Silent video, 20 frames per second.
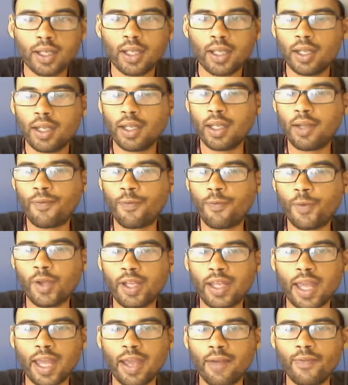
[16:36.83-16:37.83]
If we
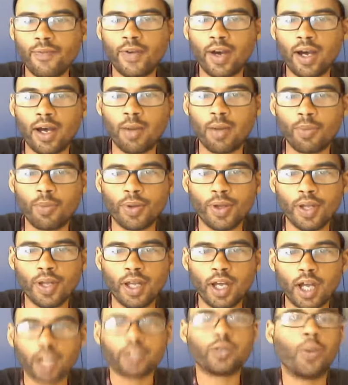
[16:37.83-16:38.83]
gave up
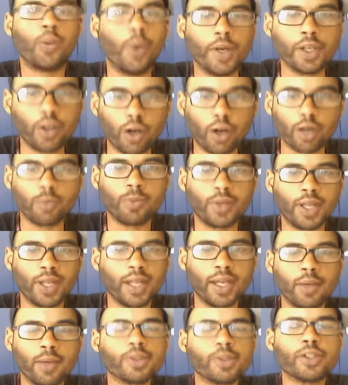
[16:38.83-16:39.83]
a 20-yard play,
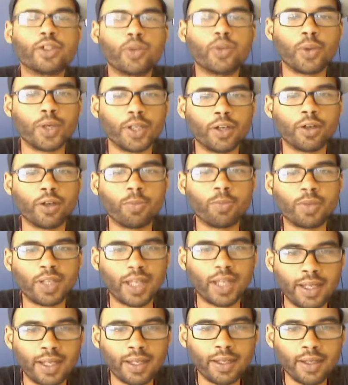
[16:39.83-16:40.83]
it was a 20-yard
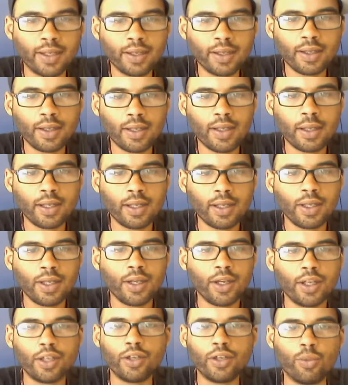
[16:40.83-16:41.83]
play.
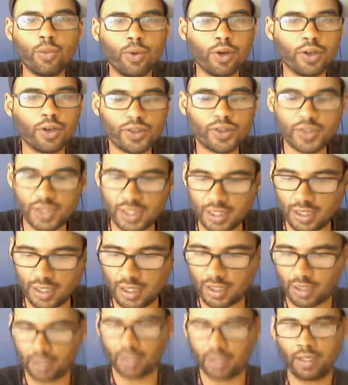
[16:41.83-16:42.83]
You weren't
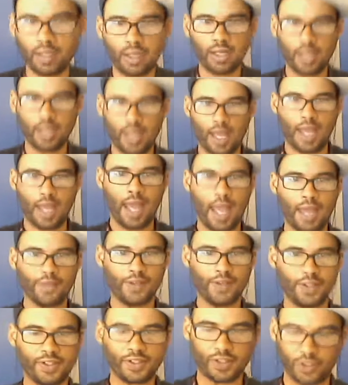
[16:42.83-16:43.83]
seeing, hey,
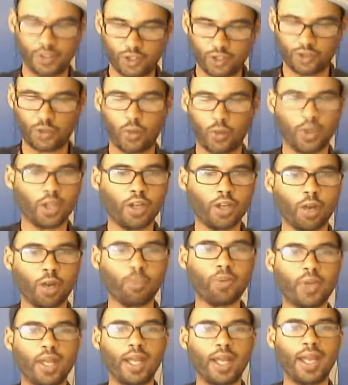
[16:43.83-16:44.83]
this is the 20-yard
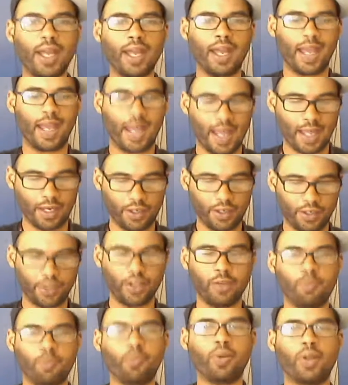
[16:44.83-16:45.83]
play and
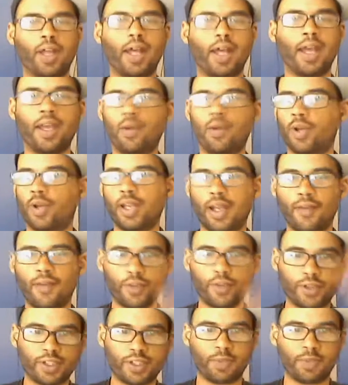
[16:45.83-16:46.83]
good play, whatever.
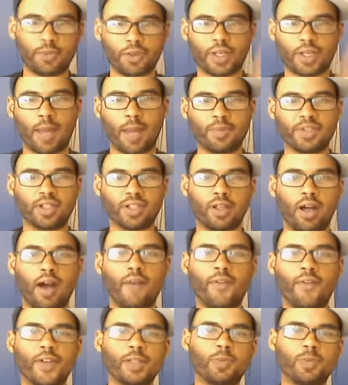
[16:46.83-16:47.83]
You tip your cap to the
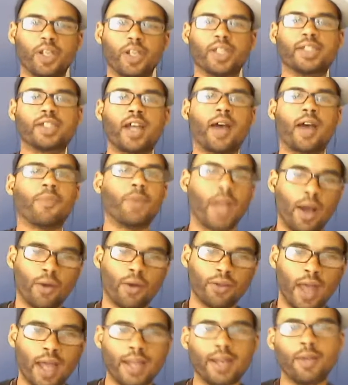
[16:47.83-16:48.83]
offense, but it stopped now.
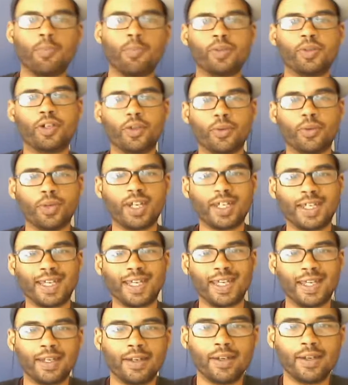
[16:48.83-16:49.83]
Line up and do it again.